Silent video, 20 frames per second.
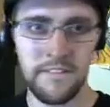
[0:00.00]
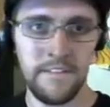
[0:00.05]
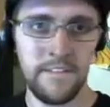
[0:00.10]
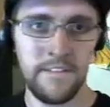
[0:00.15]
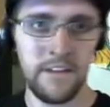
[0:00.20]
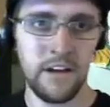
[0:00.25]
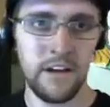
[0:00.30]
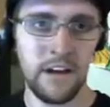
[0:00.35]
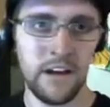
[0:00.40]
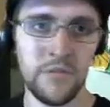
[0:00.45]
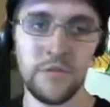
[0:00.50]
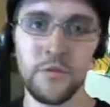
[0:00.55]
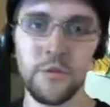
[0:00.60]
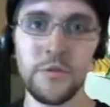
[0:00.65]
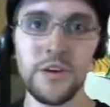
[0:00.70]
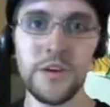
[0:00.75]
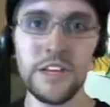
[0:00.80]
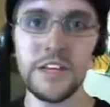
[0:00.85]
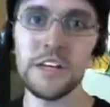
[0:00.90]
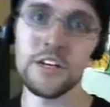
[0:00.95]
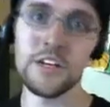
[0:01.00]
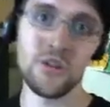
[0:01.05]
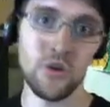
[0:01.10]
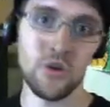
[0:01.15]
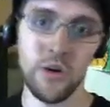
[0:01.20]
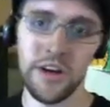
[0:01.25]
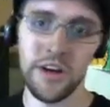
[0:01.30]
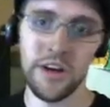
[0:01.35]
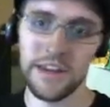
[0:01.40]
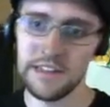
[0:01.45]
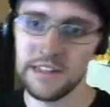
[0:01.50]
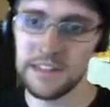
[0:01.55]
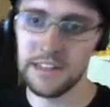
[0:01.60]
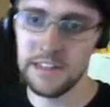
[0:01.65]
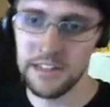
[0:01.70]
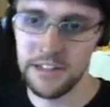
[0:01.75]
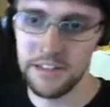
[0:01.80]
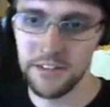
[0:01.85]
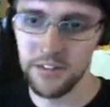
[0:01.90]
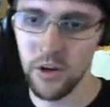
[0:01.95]
I've been really enjoying it lately,
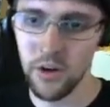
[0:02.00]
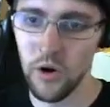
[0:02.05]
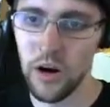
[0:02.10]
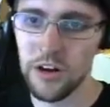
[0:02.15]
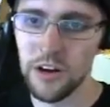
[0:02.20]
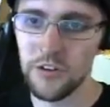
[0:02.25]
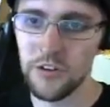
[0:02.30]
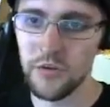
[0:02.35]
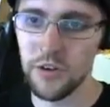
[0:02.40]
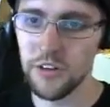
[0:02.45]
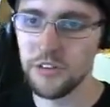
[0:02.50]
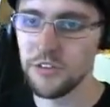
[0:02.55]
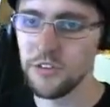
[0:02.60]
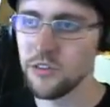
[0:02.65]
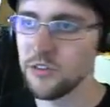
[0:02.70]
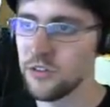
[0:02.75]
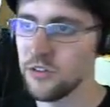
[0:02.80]
so I just wanted to